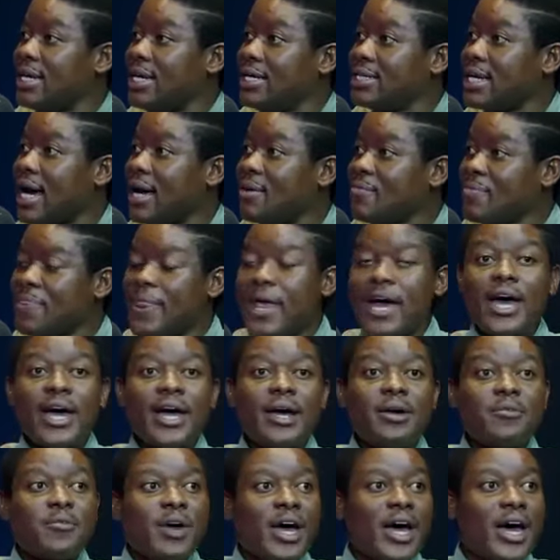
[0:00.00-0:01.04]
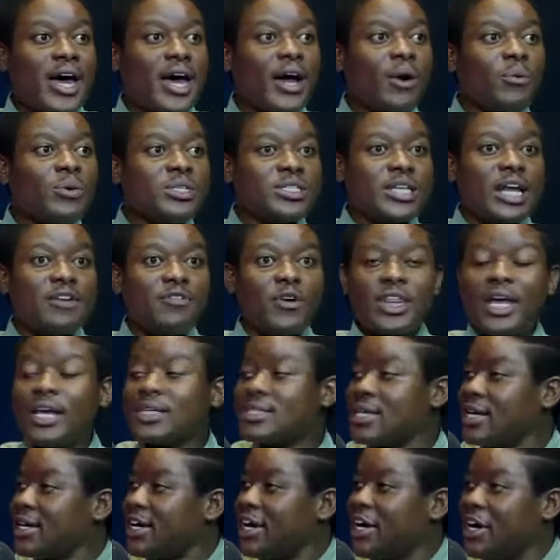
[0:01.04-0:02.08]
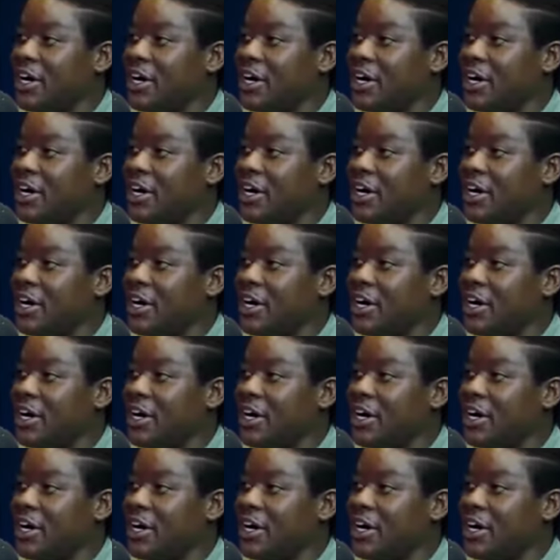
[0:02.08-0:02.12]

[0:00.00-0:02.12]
leader. We stand for this.